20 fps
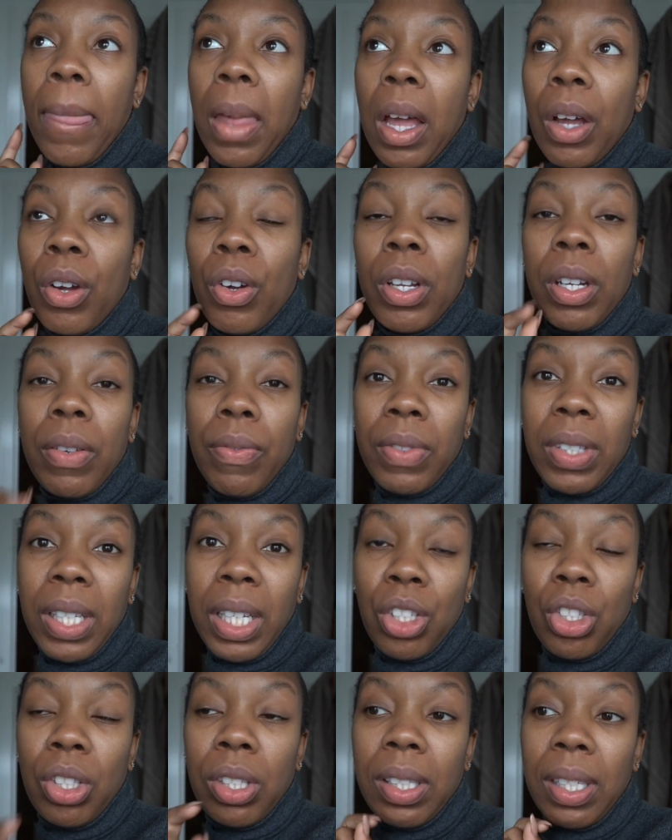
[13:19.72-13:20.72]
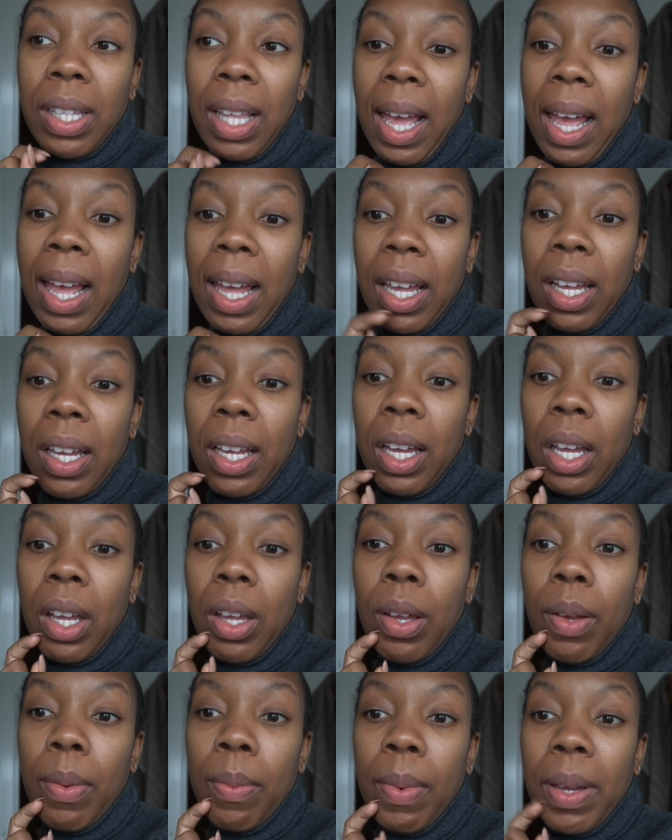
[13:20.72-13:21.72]
I got an invitation to that.
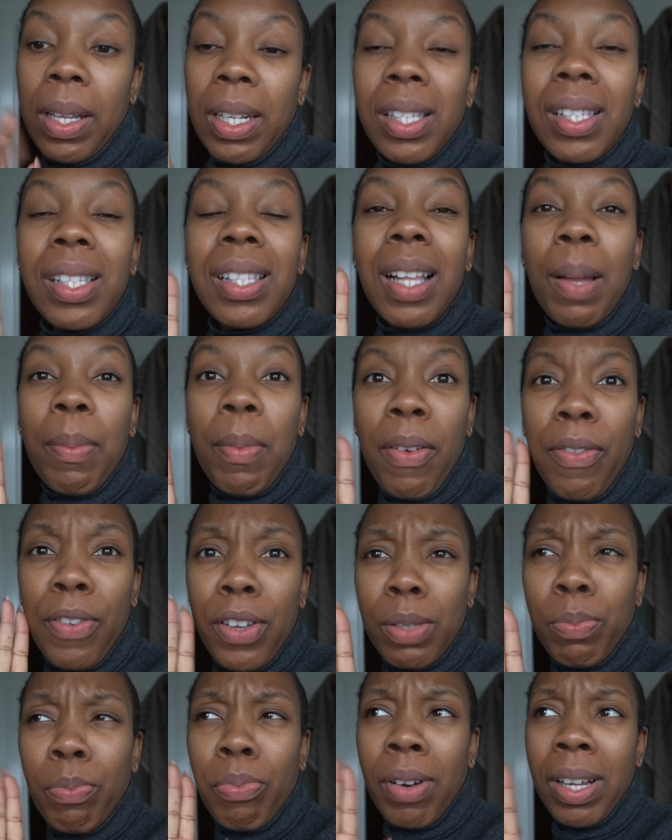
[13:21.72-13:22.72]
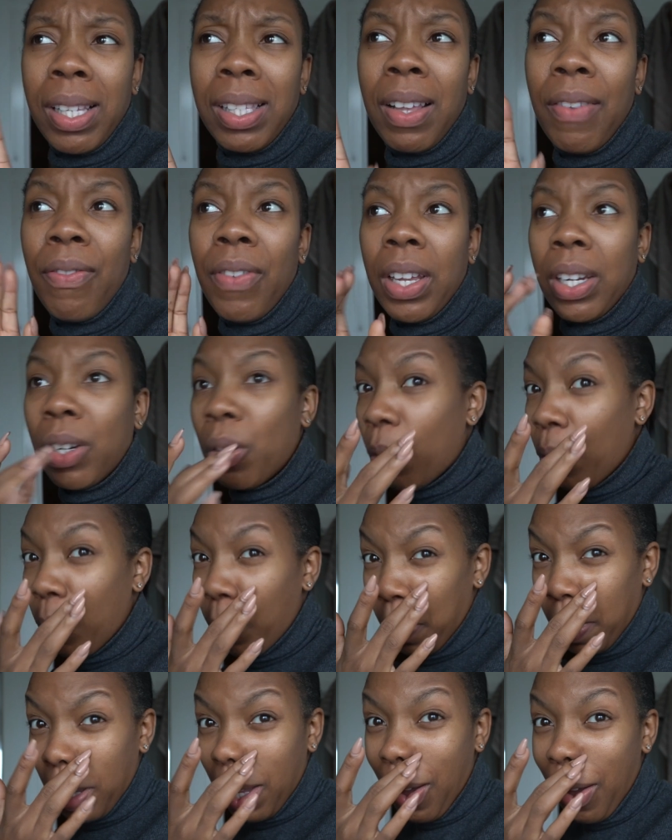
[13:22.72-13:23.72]
And this is like my first press event
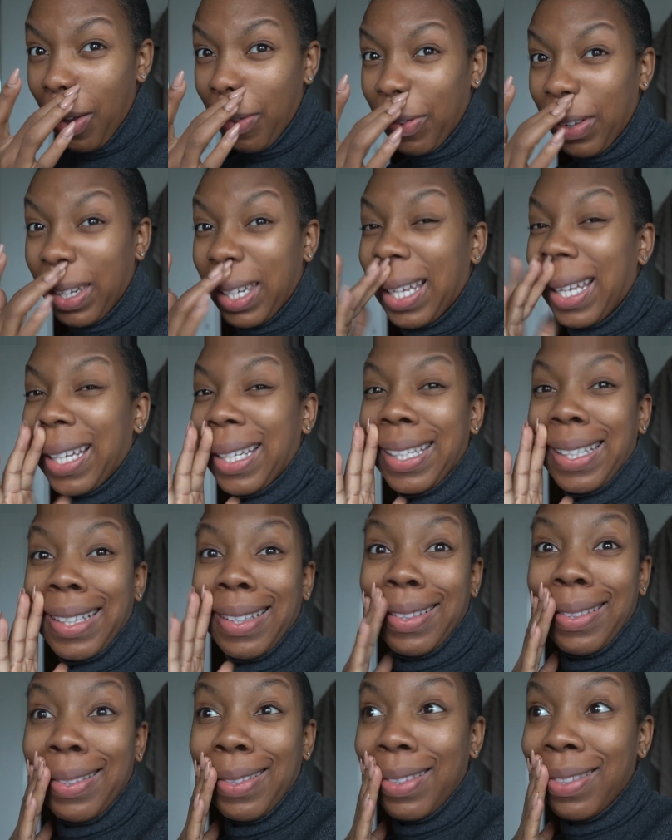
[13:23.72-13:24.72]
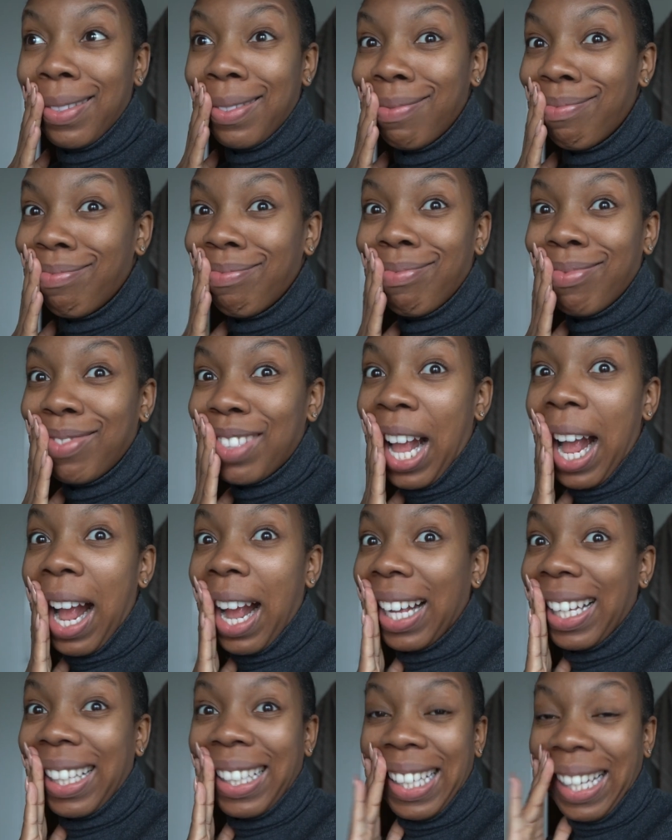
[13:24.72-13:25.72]
or PR event in
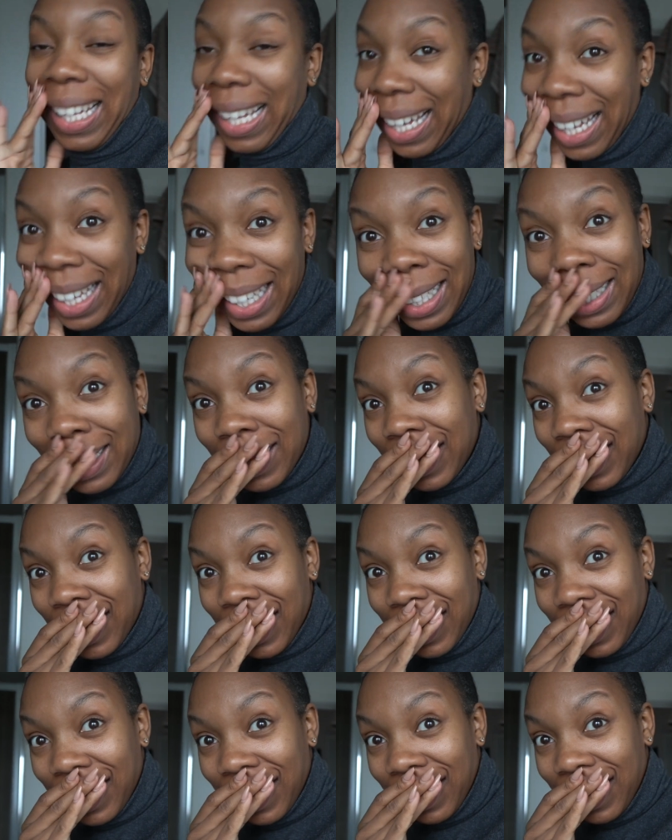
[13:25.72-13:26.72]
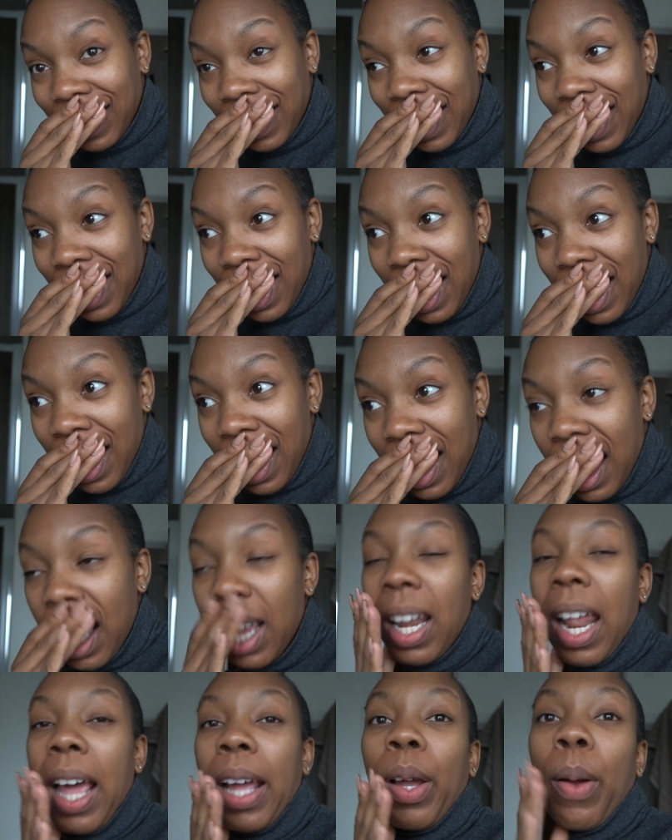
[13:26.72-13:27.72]
years.
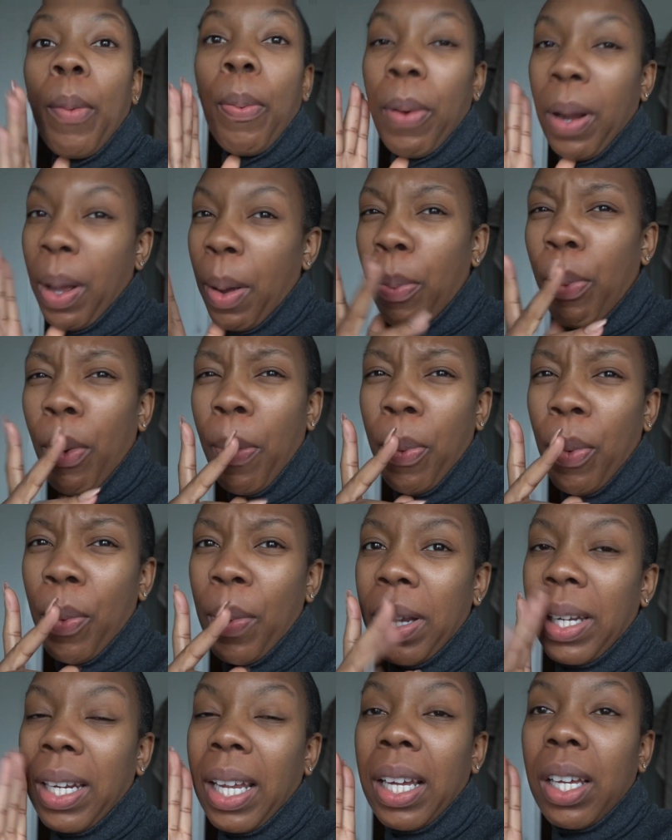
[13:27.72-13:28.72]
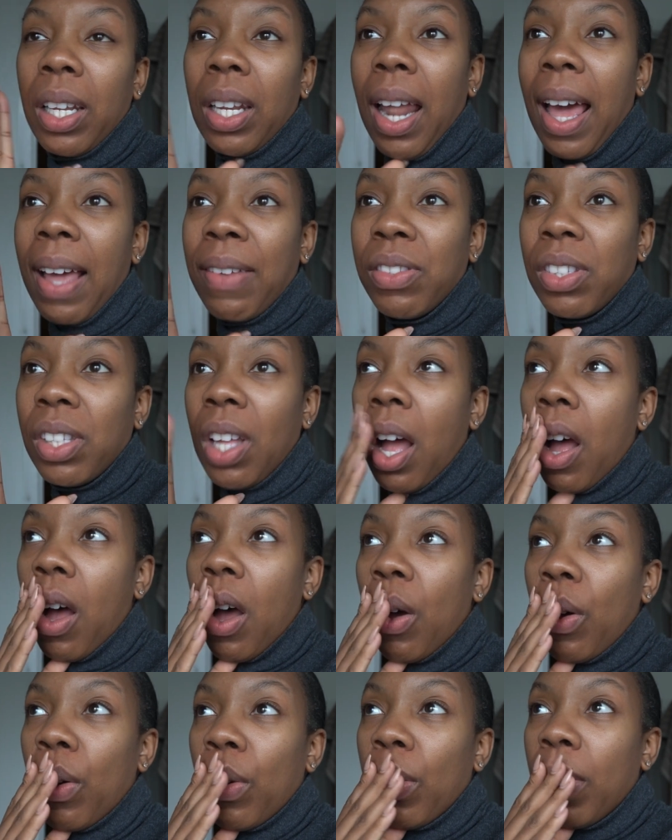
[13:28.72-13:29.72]
Like a proper one, like a
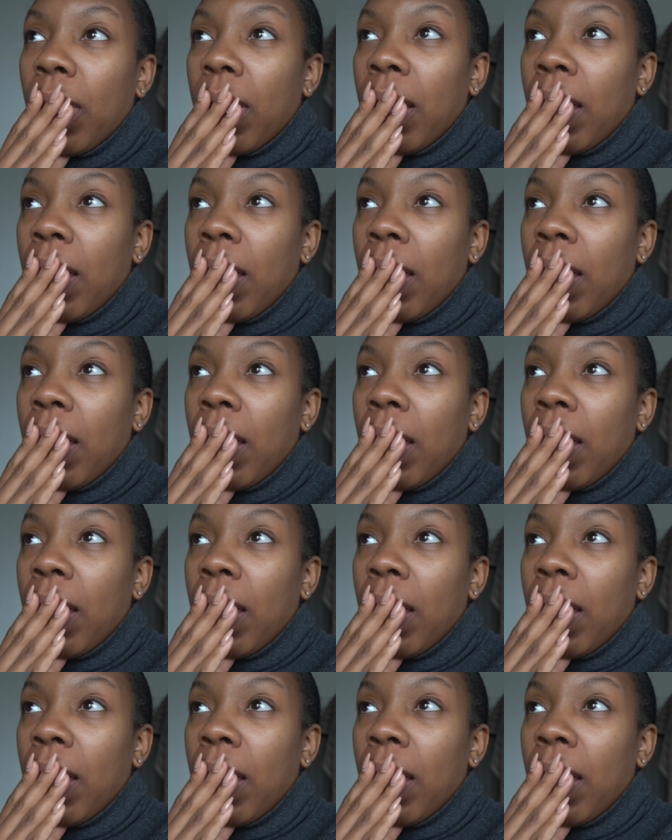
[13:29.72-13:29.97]
lifestyle